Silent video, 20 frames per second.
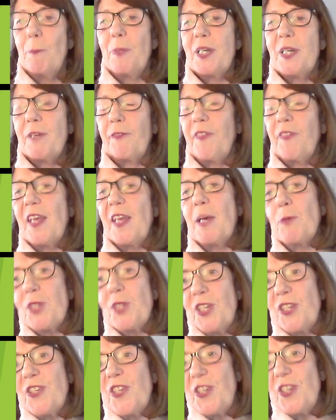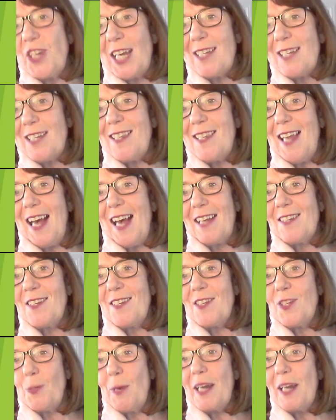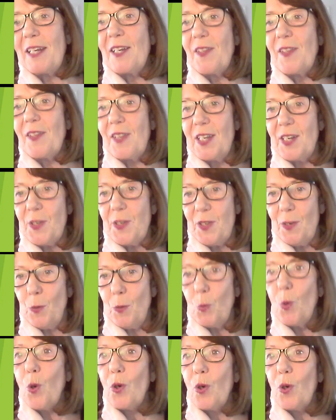But if they were to suggest that to any of these